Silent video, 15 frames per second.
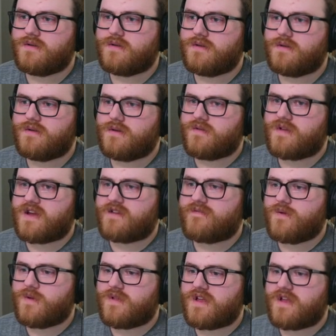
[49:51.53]
Still got a
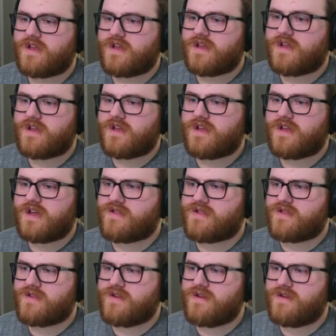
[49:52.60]
full tank of
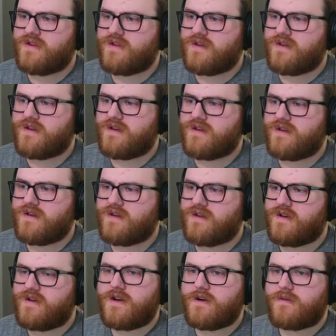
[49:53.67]
gas
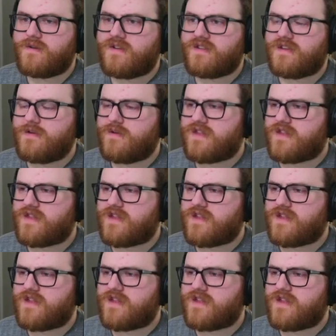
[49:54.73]
want to see what's up at
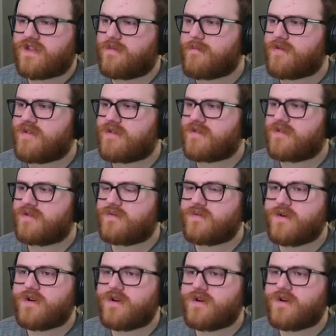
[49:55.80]
the top of this little
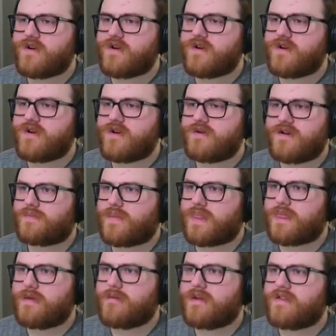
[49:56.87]
road here.
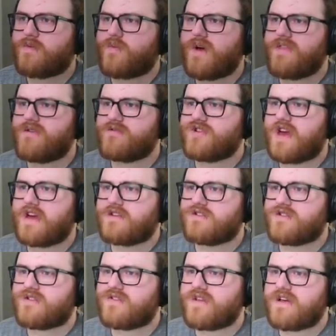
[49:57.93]
Man, the weather
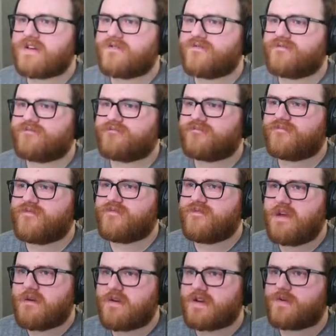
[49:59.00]
changes like
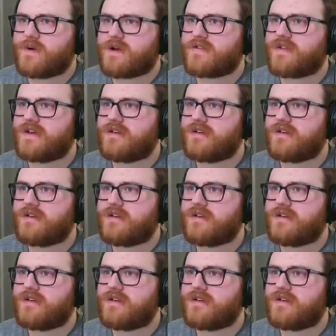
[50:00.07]
very quickly.